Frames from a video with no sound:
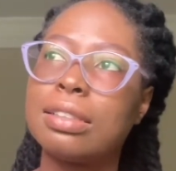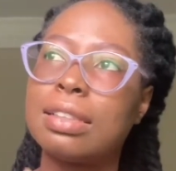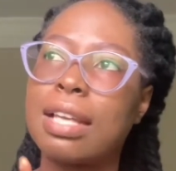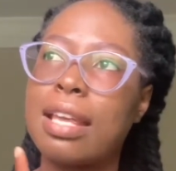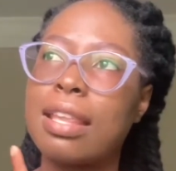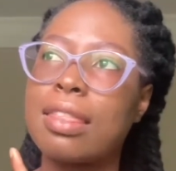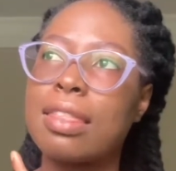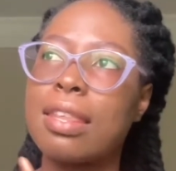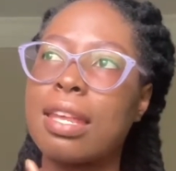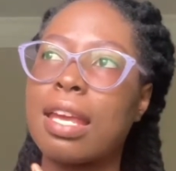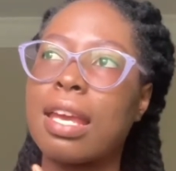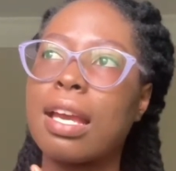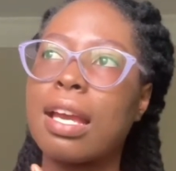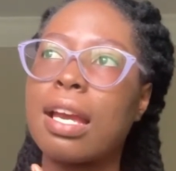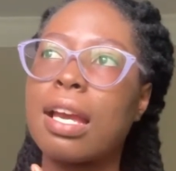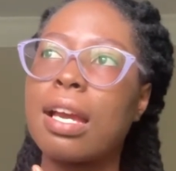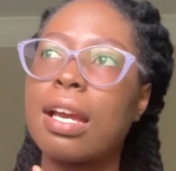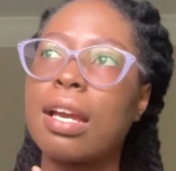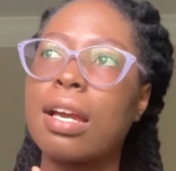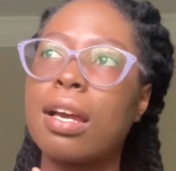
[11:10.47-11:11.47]
think
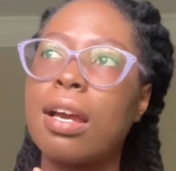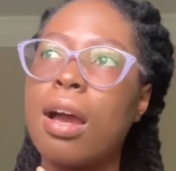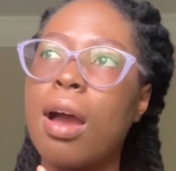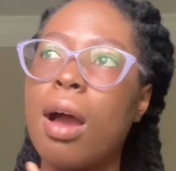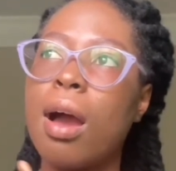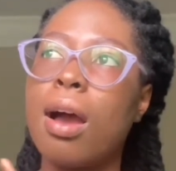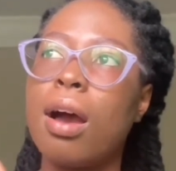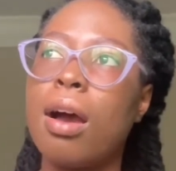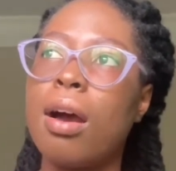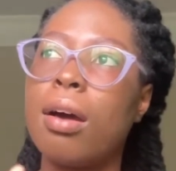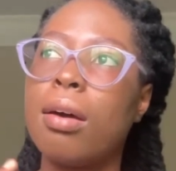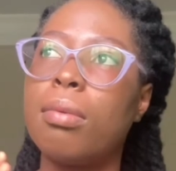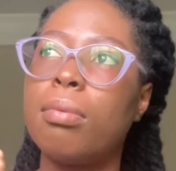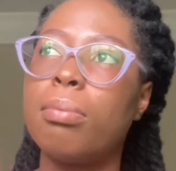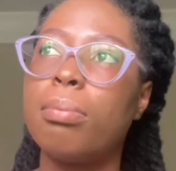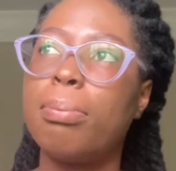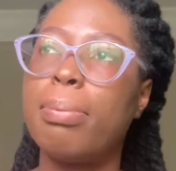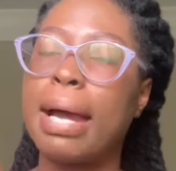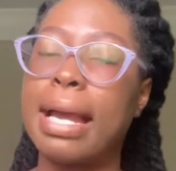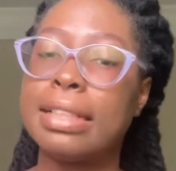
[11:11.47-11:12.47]

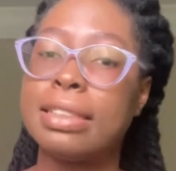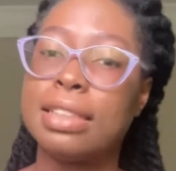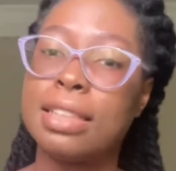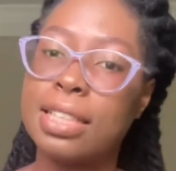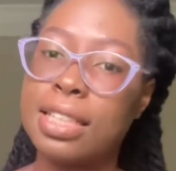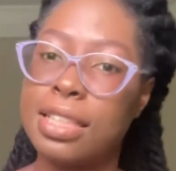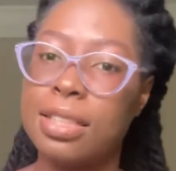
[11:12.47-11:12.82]
Padiki.